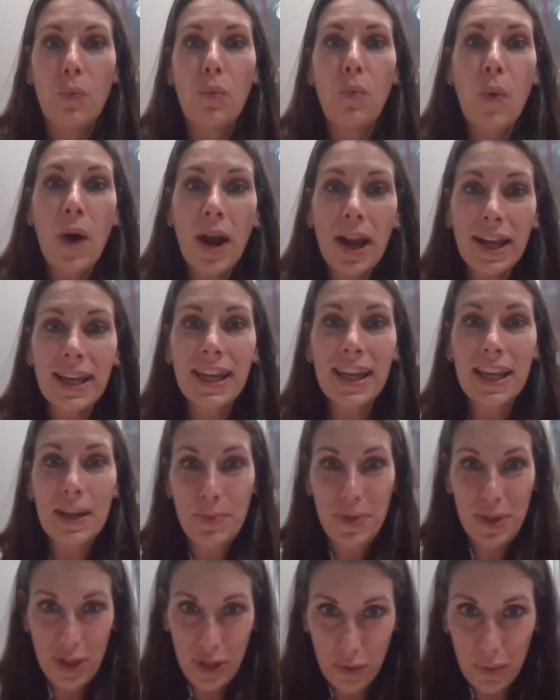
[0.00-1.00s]
What
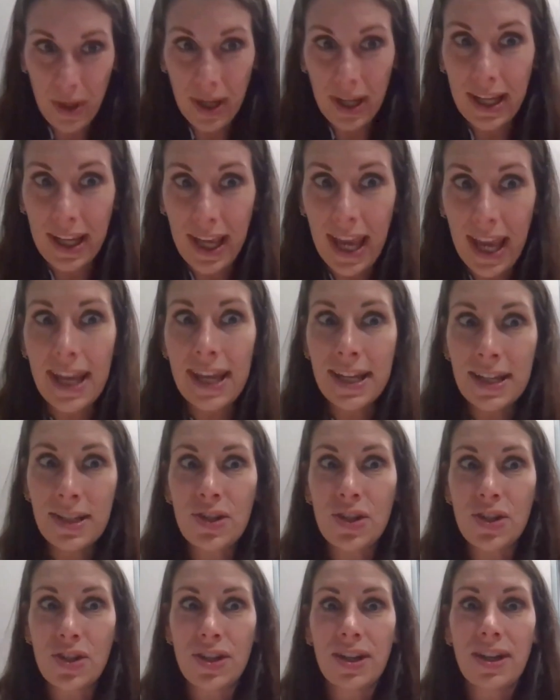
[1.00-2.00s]
keeps you
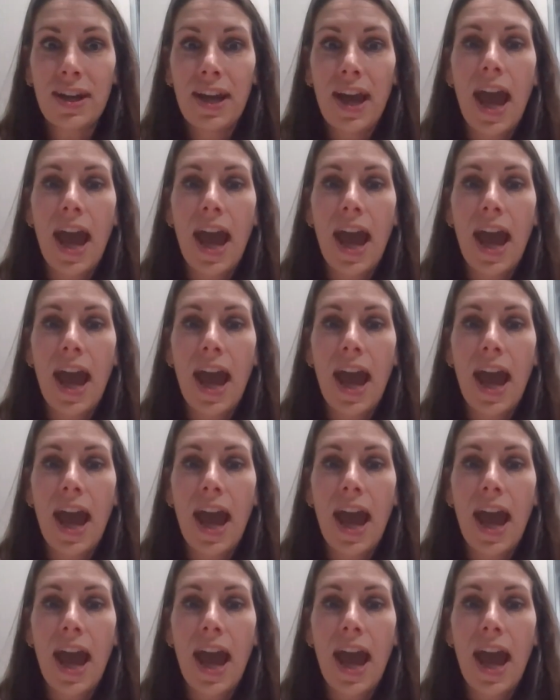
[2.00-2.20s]
engaged?